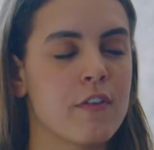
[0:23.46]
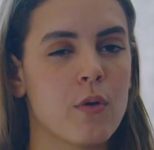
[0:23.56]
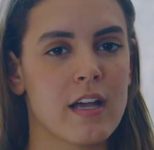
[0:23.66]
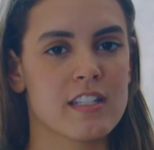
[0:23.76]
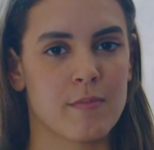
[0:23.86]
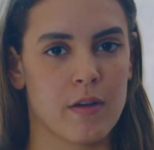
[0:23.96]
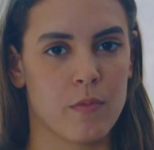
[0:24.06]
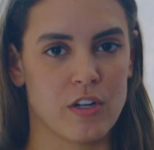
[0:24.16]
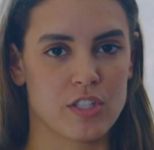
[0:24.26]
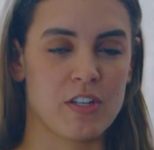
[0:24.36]
you guys have
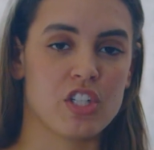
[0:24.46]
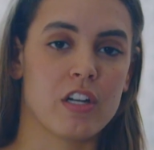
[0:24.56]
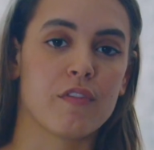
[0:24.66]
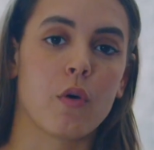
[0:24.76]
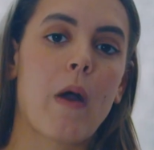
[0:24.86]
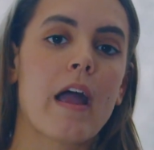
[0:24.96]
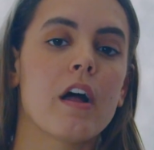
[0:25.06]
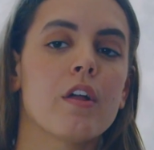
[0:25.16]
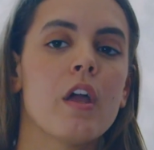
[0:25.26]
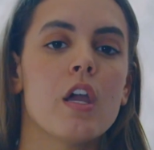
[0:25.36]
been watching my channel for a
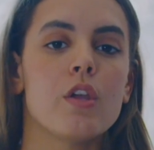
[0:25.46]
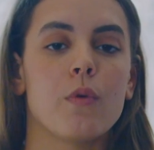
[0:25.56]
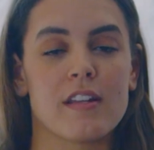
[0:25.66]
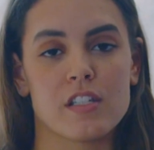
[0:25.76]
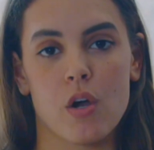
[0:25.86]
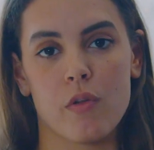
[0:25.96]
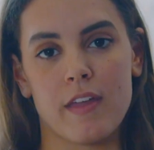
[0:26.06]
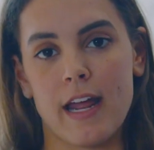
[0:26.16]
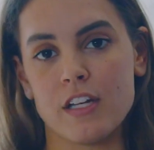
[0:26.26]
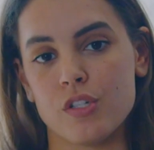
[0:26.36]
while, you guys know
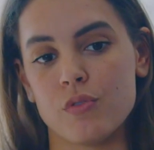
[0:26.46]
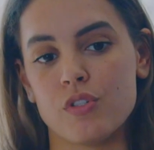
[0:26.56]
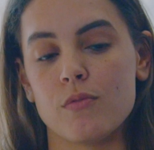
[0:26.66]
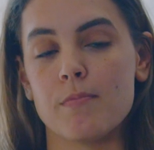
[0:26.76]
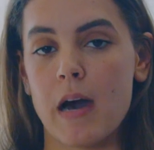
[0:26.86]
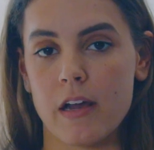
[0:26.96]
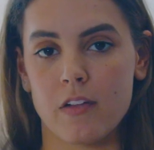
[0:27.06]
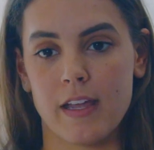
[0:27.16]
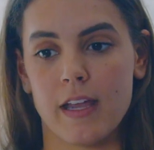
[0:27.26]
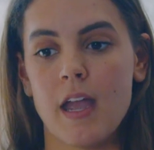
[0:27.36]
that I do
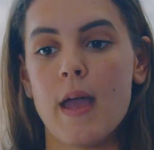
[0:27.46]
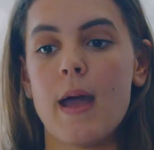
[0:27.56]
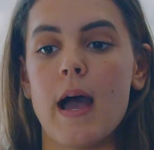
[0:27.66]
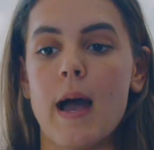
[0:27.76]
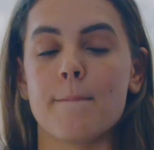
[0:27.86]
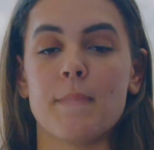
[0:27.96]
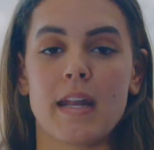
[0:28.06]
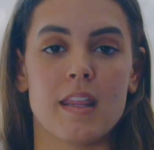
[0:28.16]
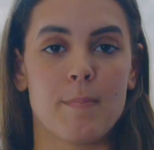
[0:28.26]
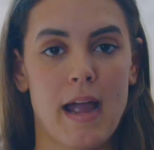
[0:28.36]
modeling,
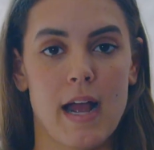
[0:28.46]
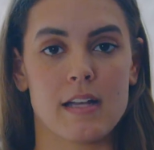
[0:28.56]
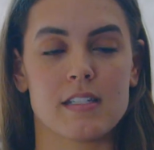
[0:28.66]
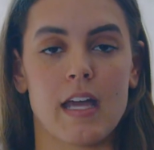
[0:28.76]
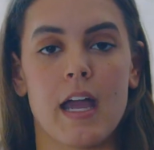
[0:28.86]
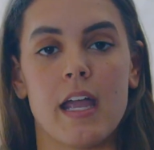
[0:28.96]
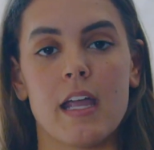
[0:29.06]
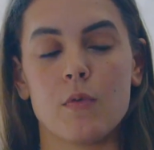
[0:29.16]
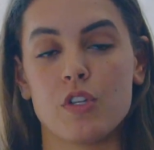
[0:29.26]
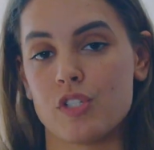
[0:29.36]
but in the past
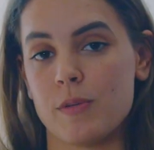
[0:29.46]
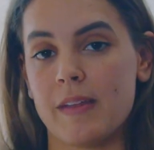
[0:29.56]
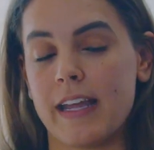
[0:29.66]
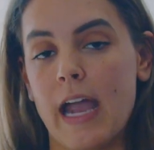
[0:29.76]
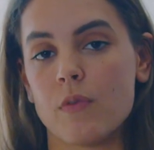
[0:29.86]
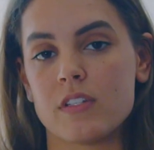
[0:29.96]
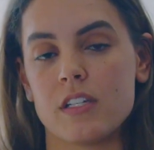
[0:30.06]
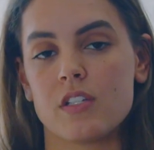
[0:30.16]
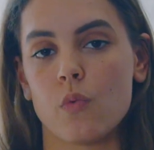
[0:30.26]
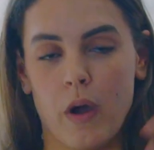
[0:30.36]
I used to be an
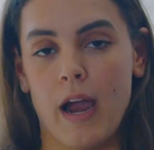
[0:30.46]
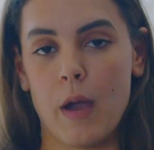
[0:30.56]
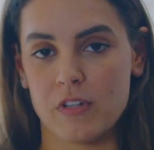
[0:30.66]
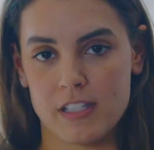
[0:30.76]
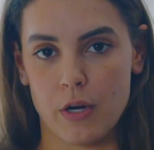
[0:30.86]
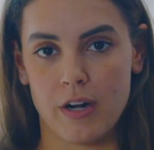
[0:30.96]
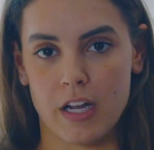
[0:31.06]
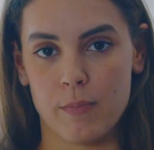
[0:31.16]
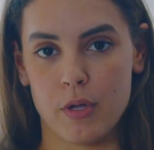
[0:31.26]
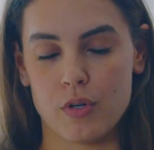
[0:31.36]
accountant where I would stare at a
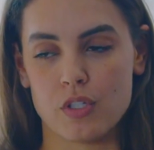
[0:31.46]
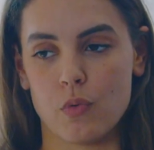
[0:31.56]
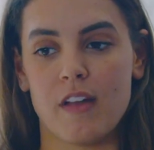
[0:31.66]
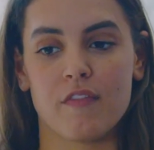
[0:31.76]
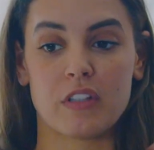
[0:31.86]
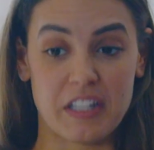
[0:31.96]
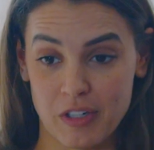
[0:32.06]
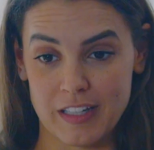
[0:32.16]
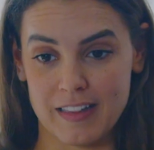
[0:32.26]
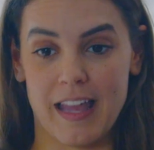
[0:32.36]
computer screen for
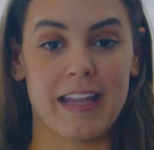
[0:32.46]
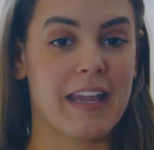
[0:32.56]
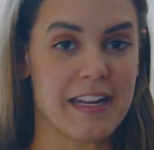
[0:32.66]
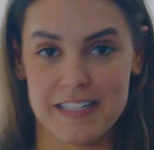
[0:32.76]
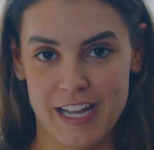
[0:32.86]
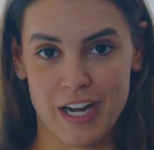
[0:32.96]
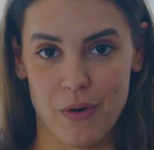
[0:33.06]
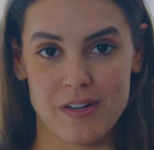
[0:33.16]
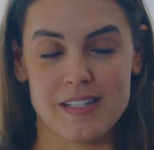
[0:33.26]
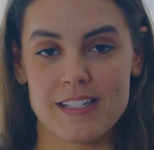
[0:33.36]
literally like 8 to 10
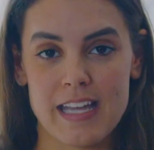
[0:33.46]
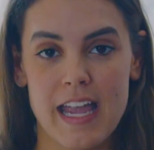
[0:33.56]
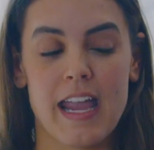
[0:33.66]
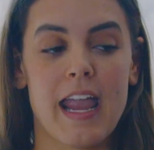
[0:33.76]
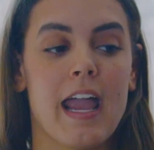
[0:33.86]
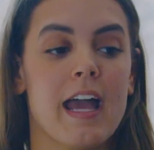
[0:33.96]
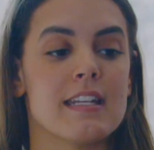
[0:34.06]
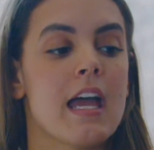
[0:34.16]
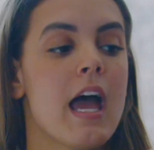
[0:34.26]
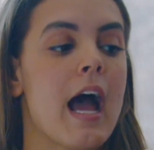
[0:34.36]
hours a day,
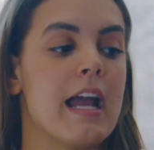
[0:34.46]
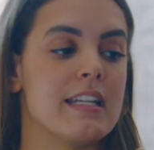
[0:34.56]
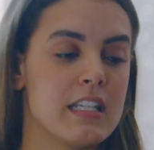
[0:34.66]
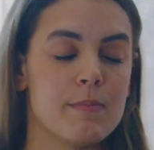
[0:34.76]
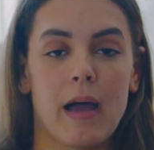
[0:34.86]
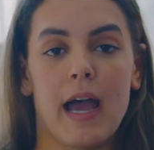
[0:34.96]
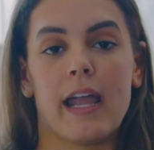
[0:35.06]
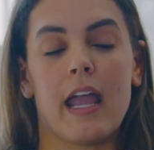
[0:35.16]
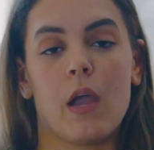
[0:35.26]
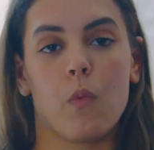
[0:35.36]
and I did
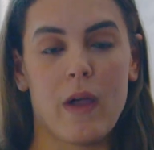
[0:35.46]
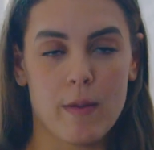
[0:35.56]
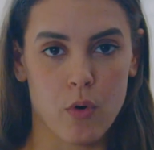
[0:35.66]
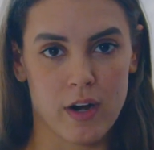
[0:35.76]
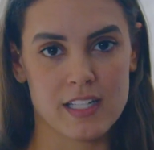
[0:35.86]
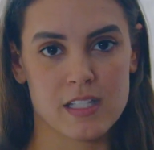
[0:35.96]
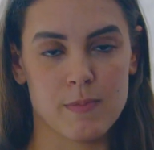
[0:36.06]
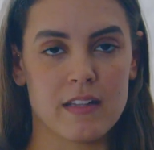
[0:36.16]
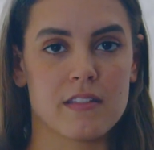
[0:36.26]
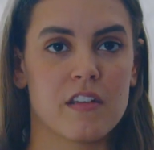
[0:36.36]
buy a way more
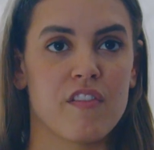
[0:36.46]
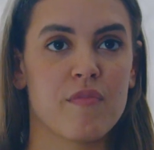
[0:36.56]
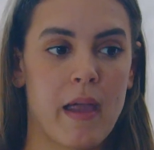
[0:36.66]
expensive